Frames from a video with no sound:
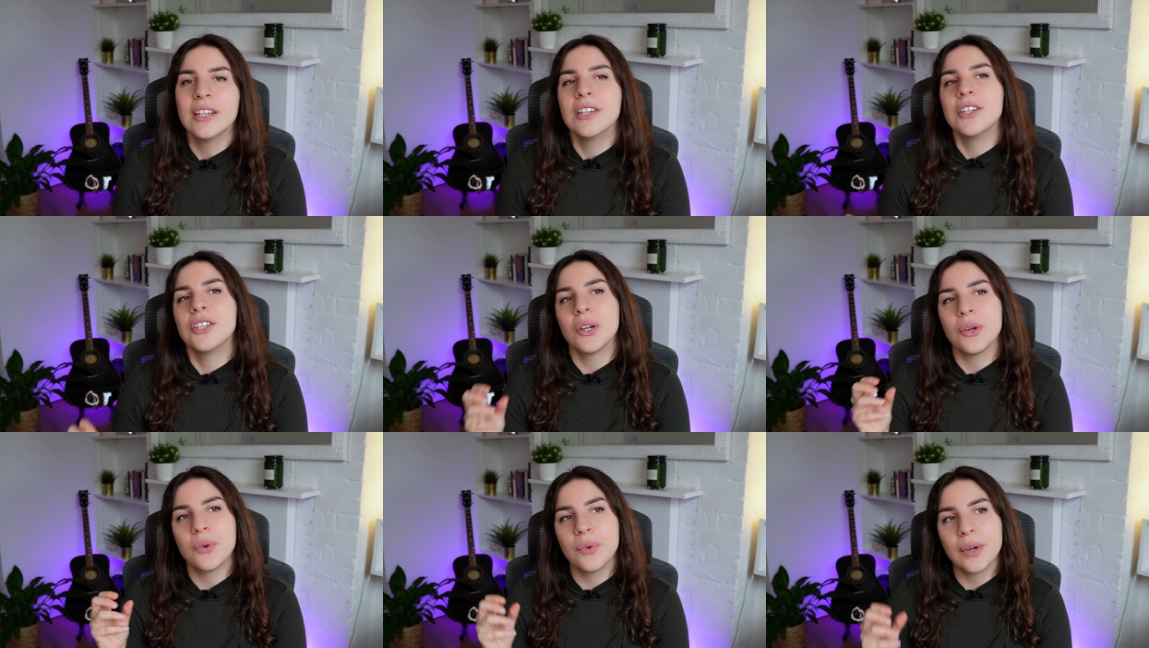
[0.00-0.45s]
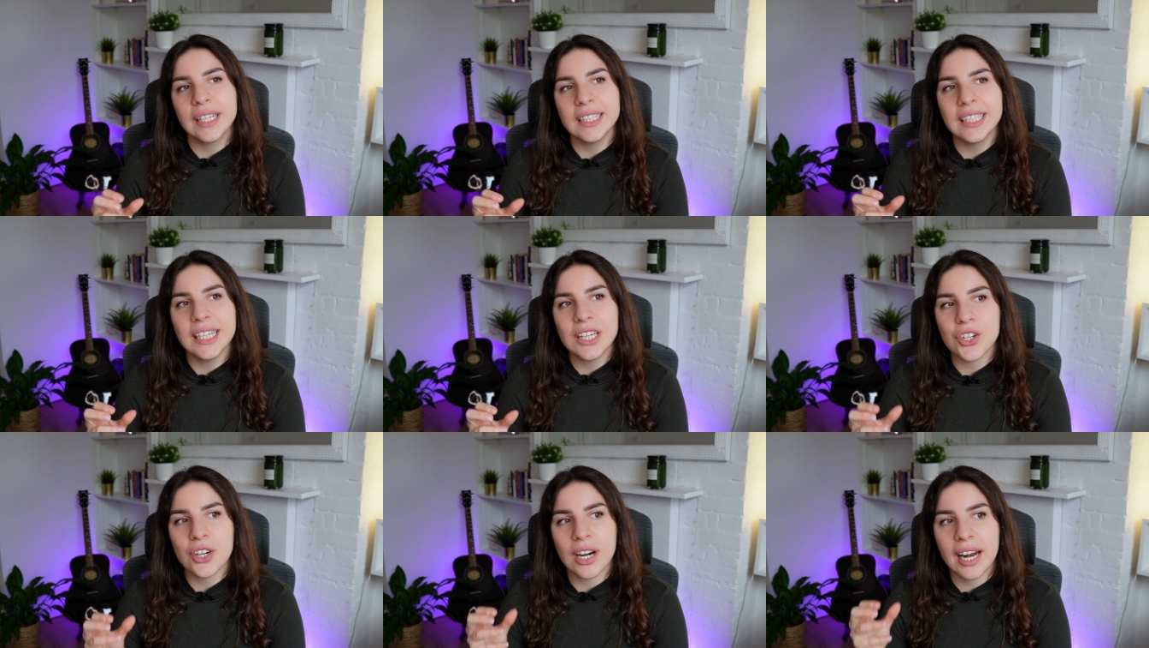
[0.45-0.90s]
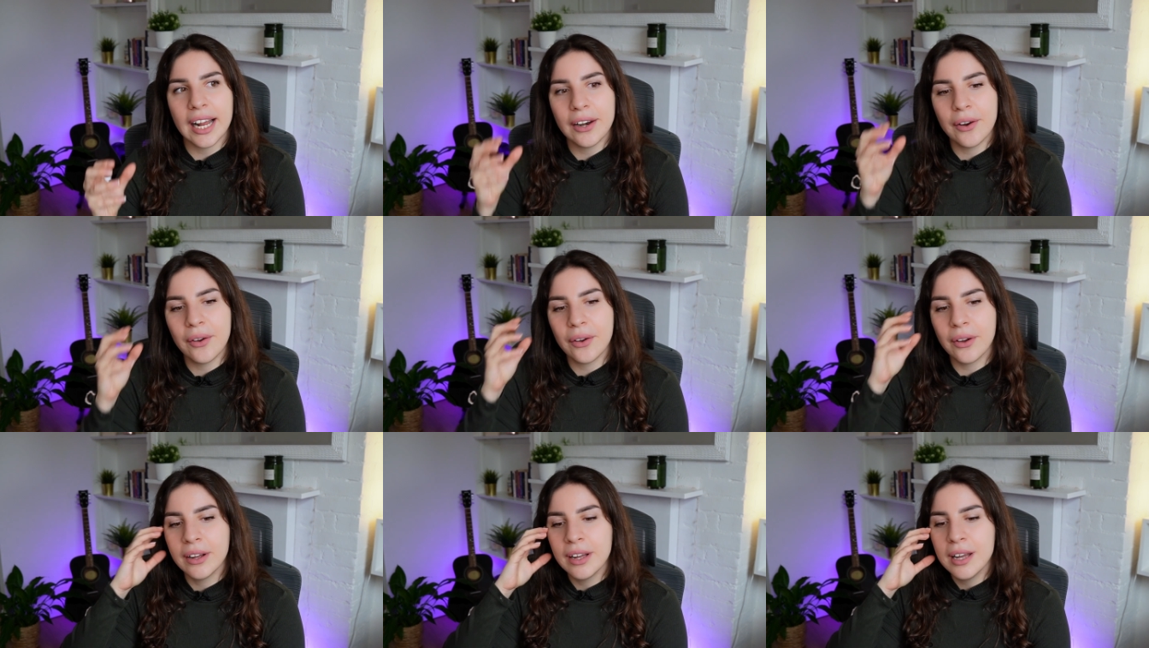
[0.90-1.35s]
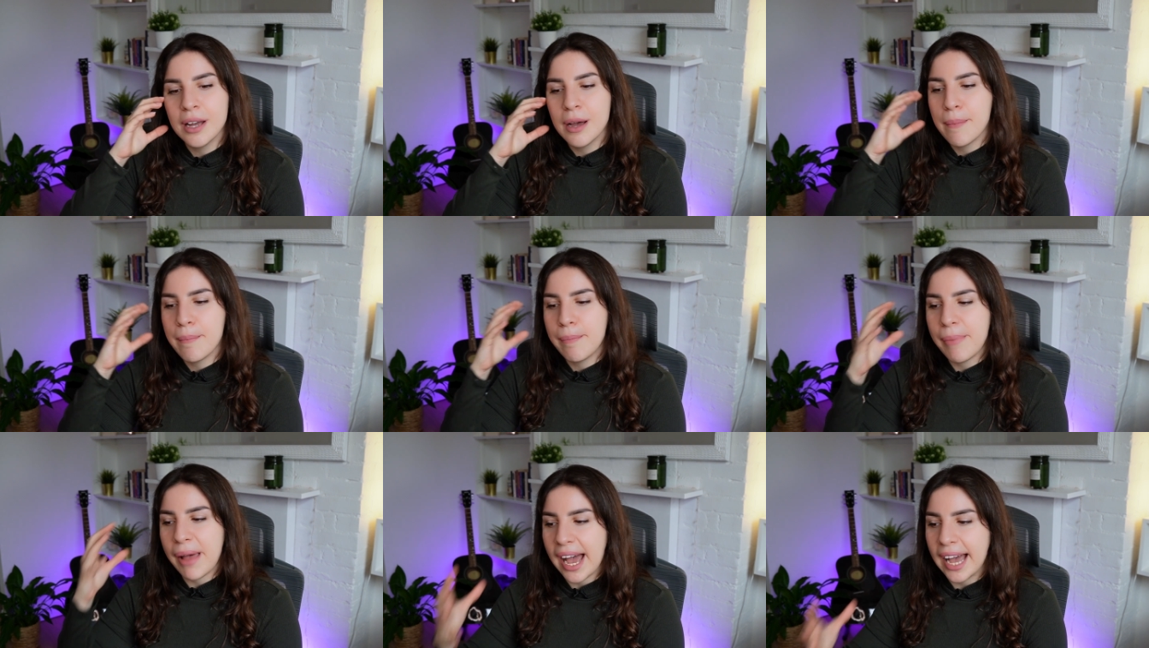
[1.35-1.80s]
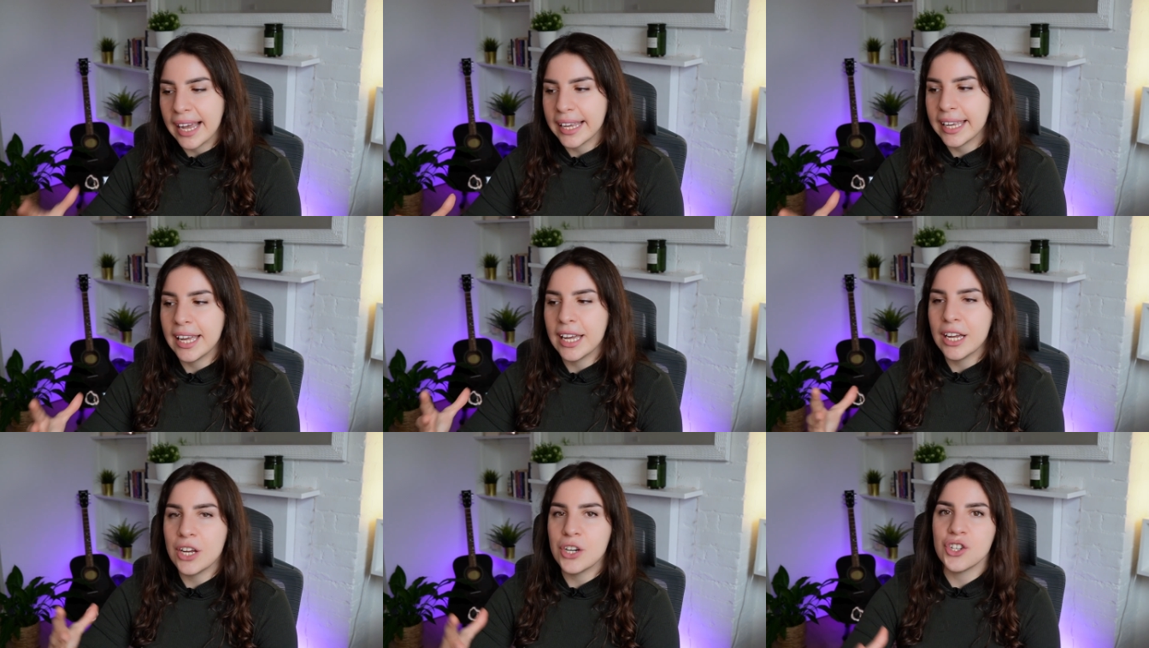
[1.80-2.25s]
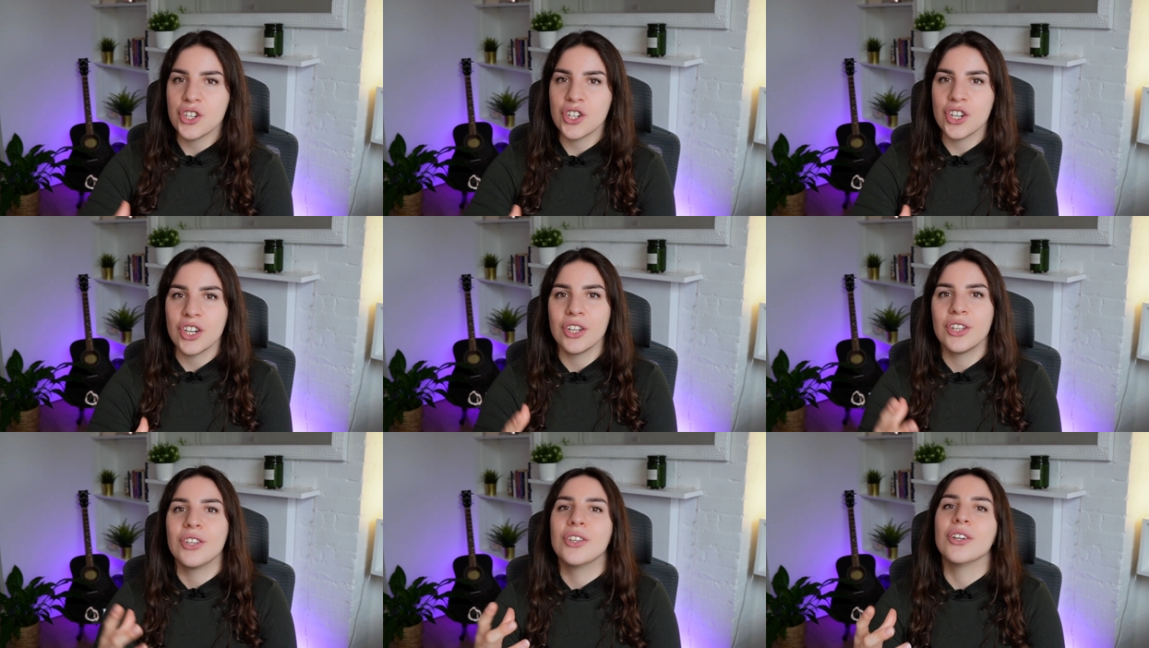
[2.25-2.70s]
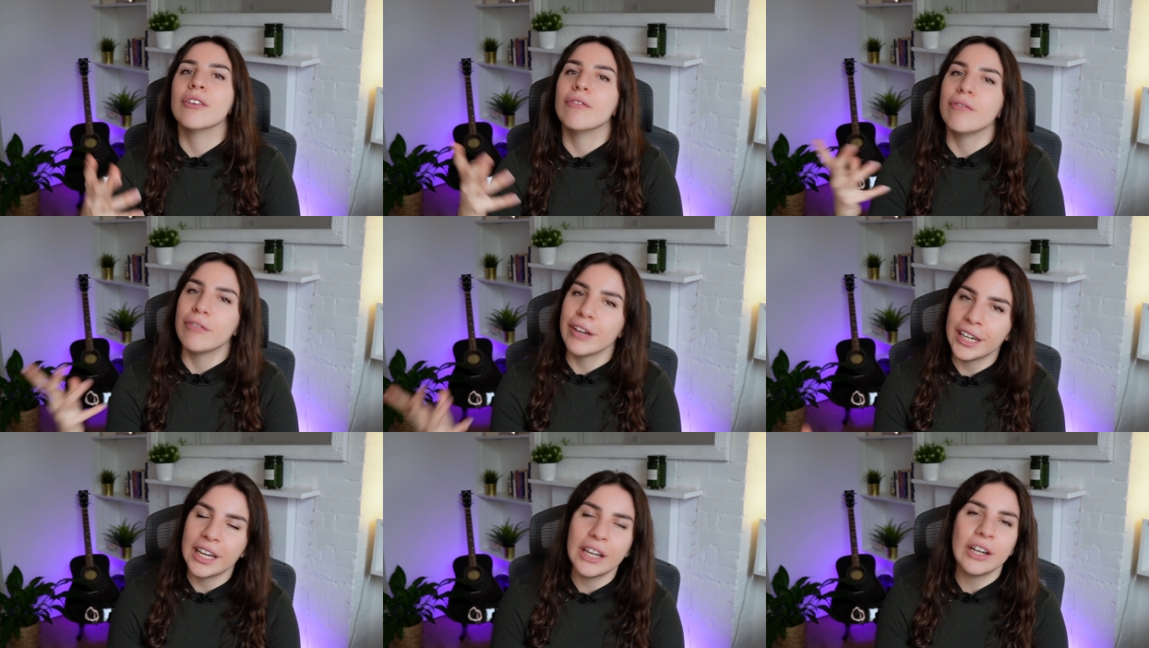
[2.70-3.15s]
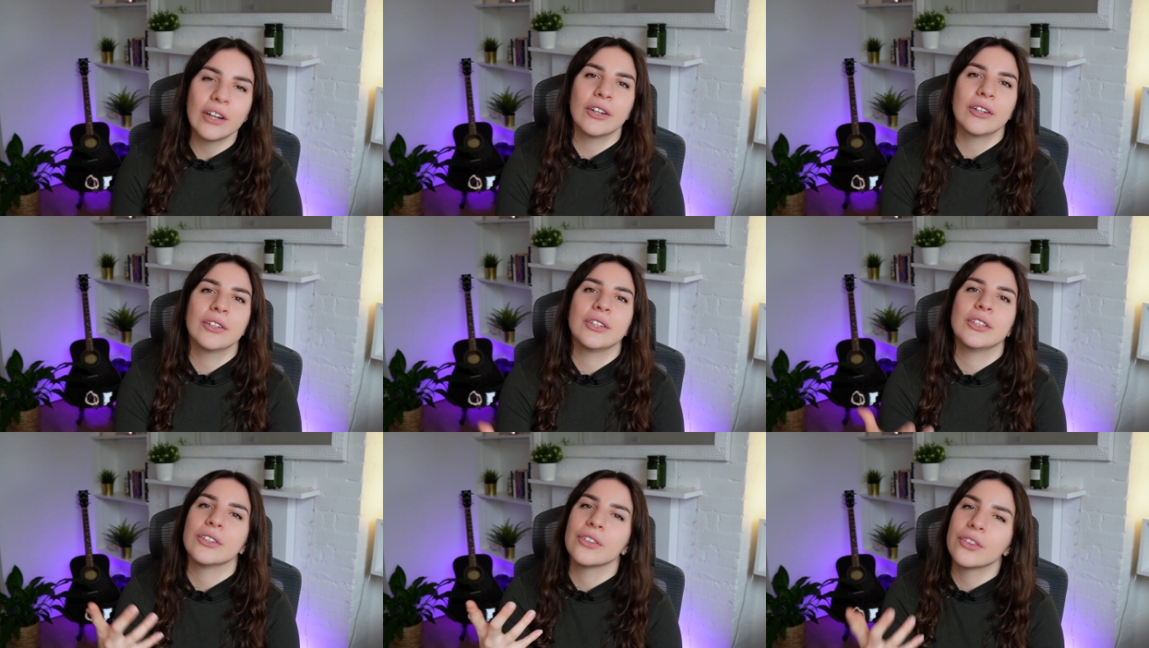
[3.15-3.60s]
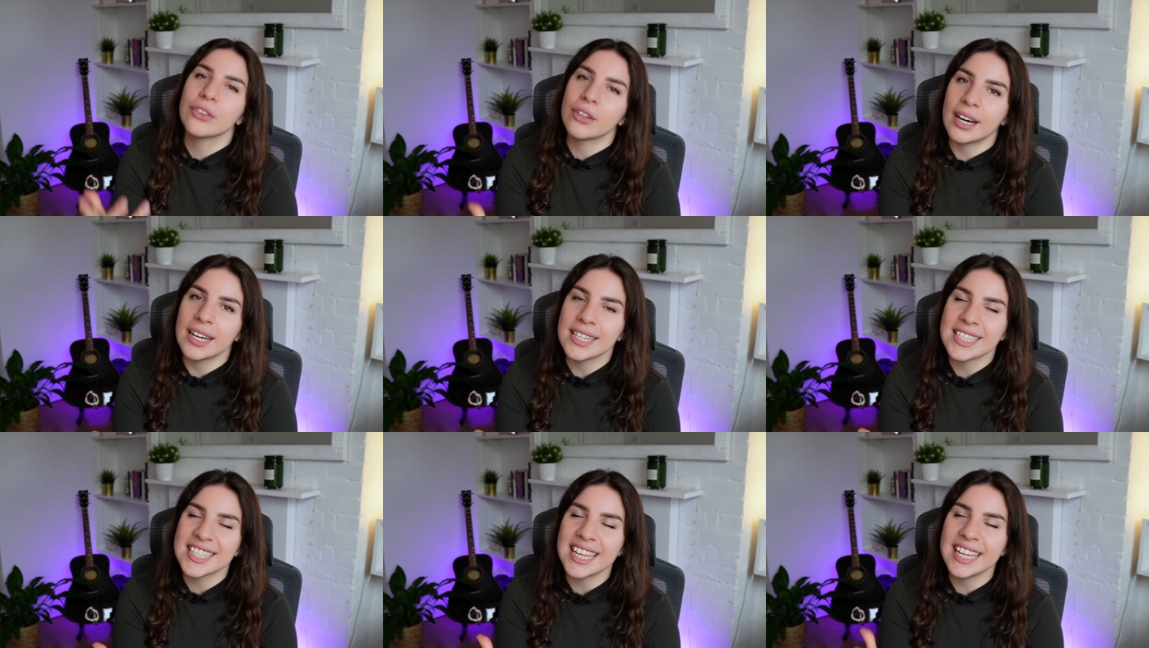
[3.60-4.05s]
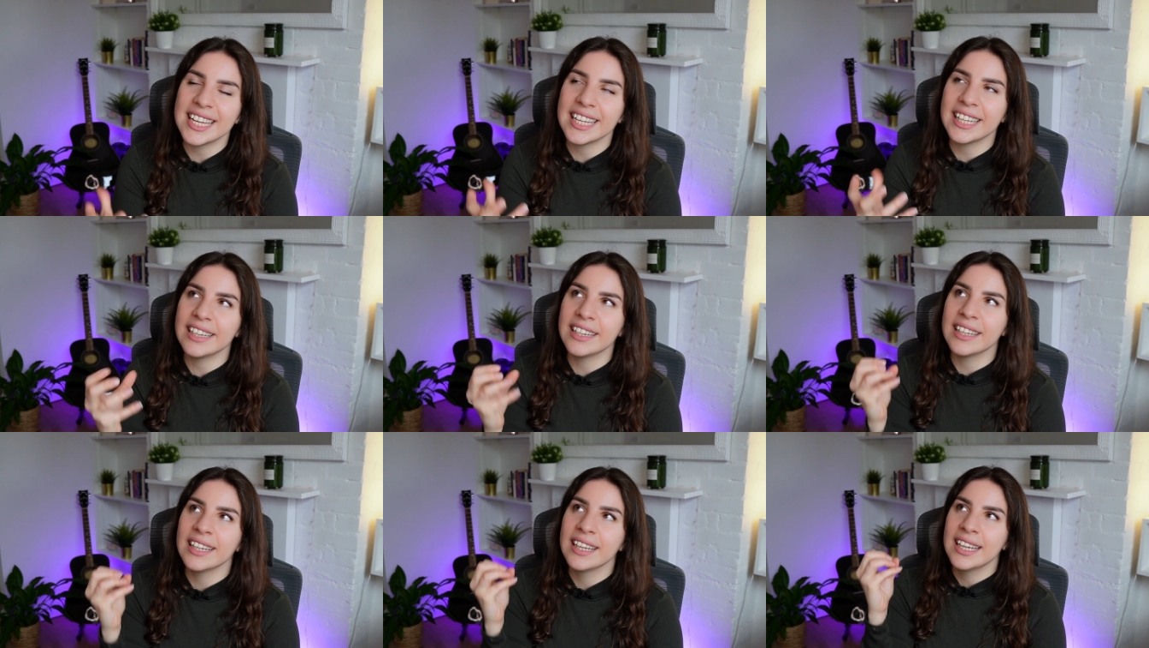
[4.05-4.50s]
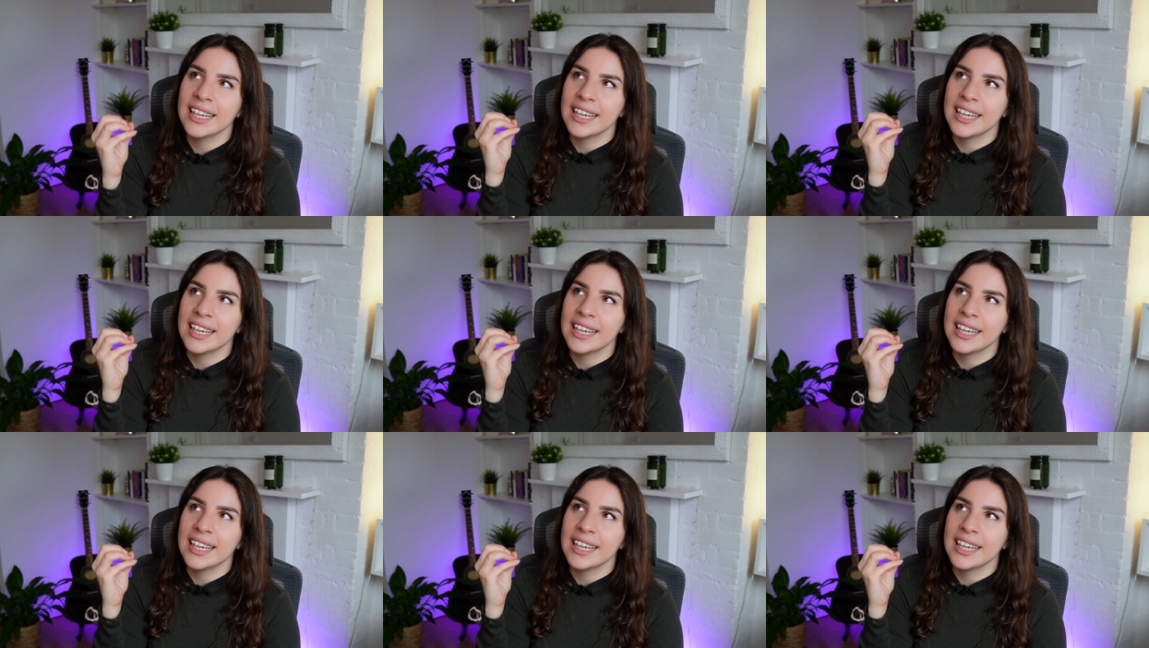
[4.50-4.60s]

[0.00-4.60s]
So really trying to package your video, your thoughts in